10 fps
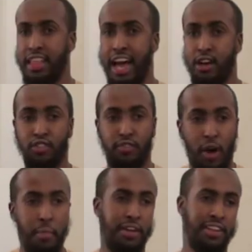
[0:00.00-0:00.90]
the House of
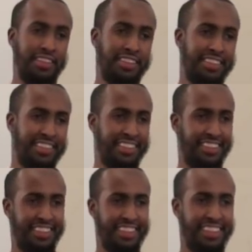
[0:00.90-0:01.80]
Commons,
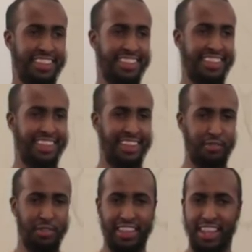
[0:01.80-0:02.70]

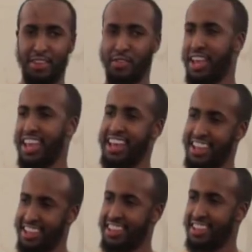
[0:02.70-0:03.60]
as we say in the UK, yeah?
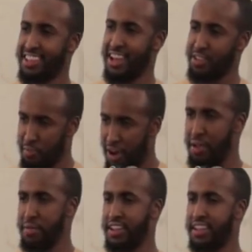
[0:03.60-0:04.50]
House of
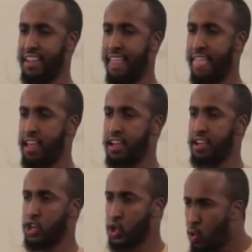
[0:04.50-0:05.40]
Parliament.
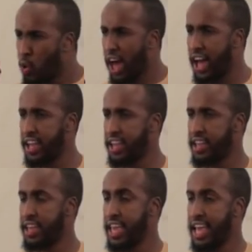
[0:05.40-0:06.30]
Shura.
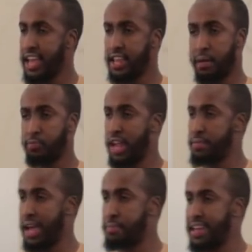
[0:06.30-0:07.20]
And Abdullah
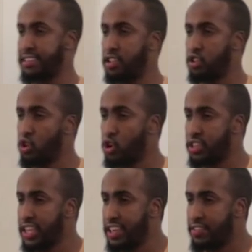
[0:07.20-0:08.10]
ibn Abbas did
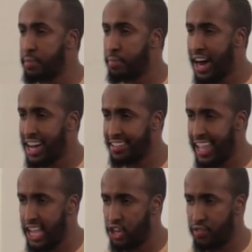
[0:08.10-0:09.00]
not even pass
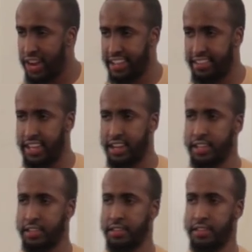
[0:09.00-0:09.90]
the age of 19.
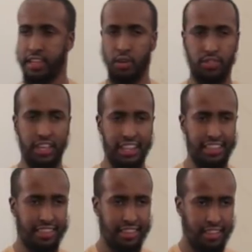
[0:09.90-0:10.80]
He was either
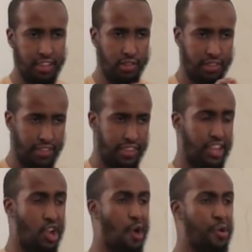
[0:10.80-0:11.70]
16 or
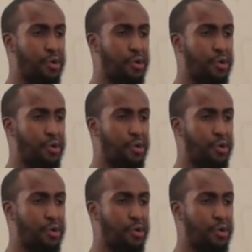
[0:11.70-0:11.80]
17.